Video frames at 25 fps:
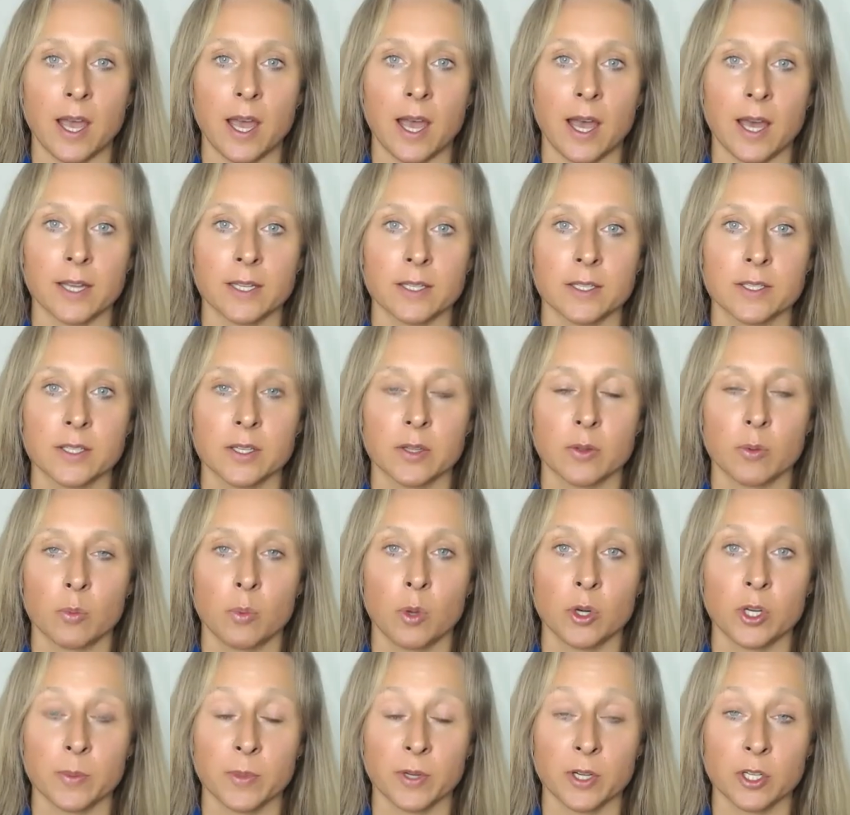And
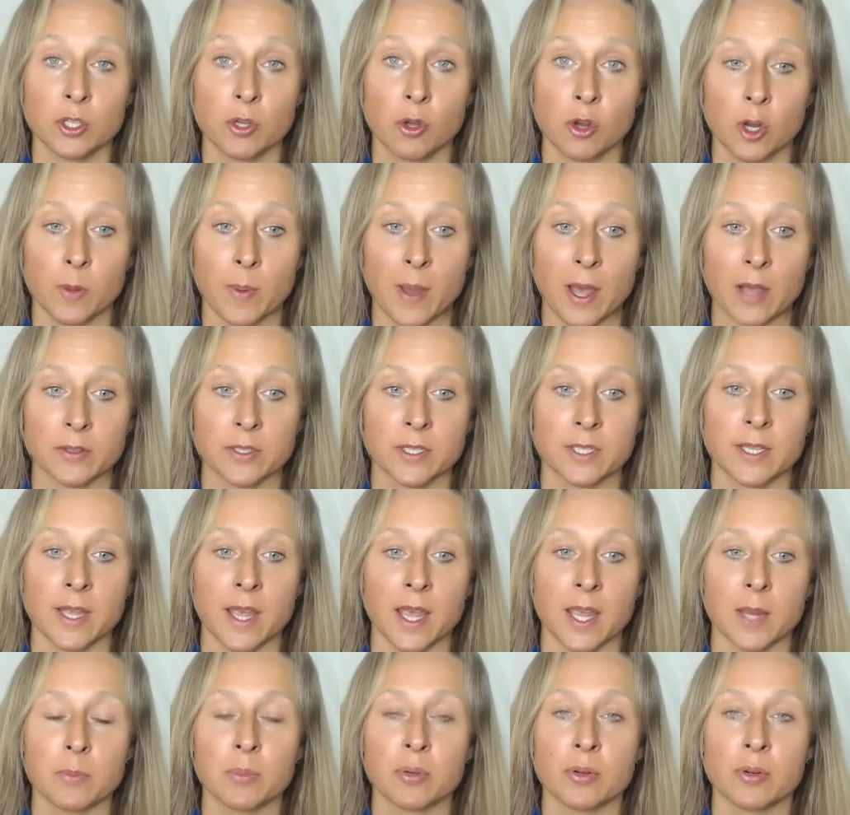what I'm going to talk about today,